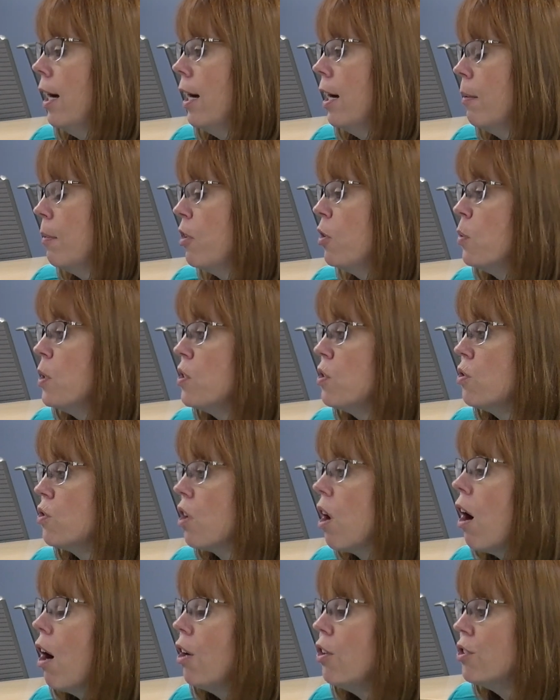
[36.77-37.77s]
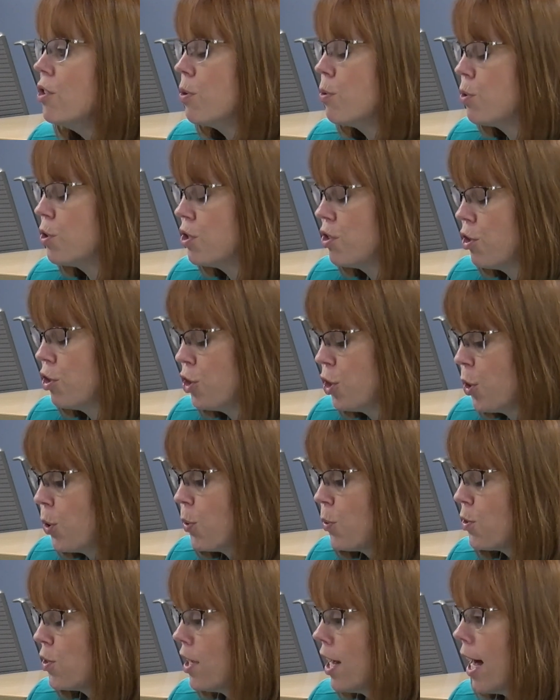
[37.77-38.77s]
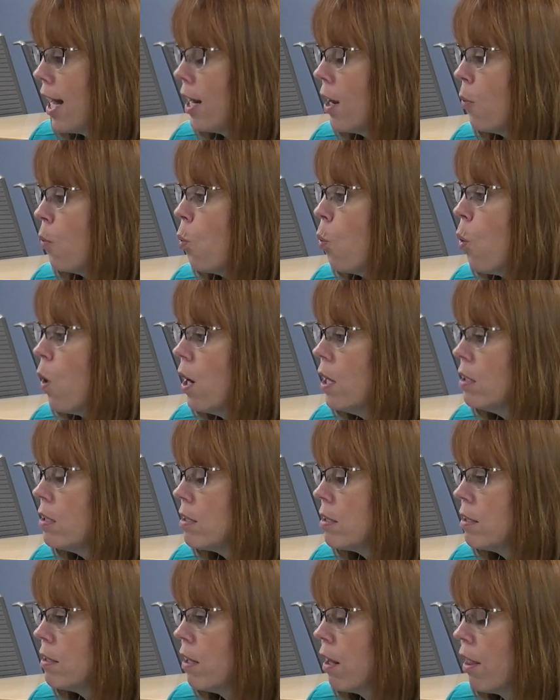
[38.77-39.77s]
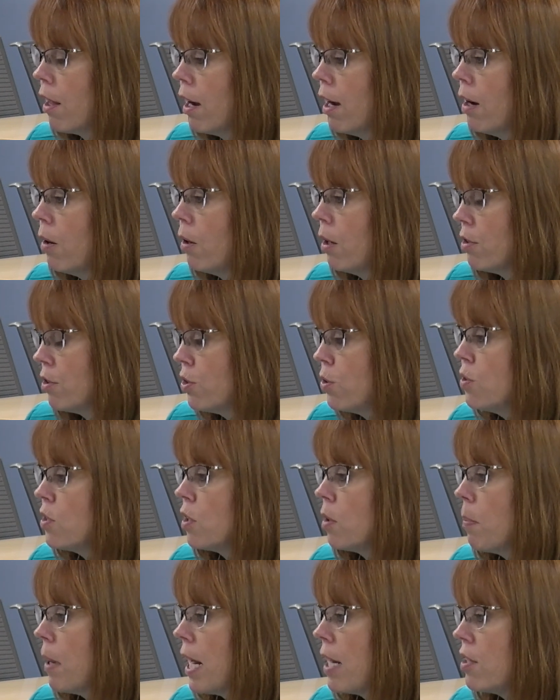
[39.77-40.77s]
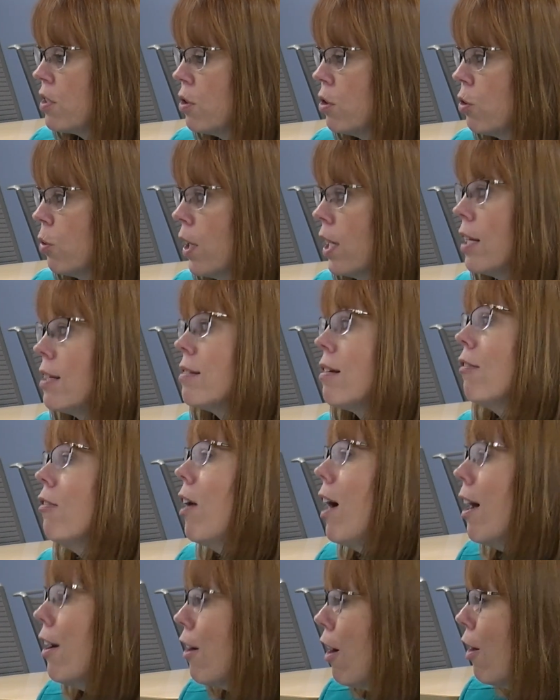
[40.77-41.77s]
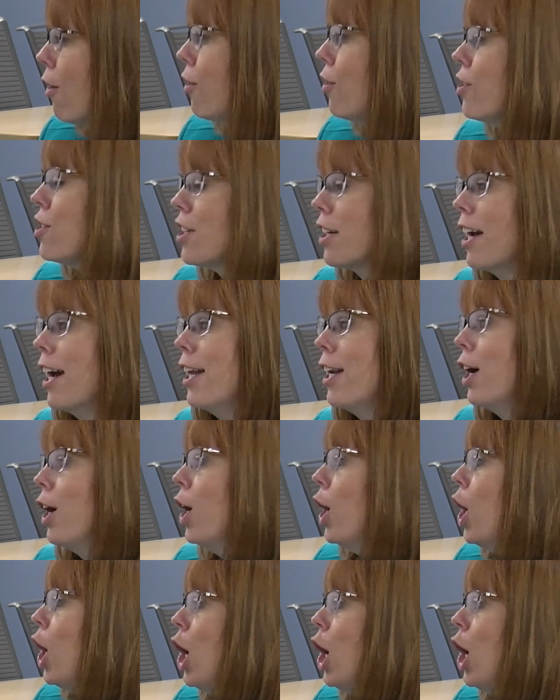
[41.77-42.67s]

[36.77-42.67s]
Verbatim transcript: Um, and the research also shows that once uh, students are past third grade, it's a lot harder to kind of,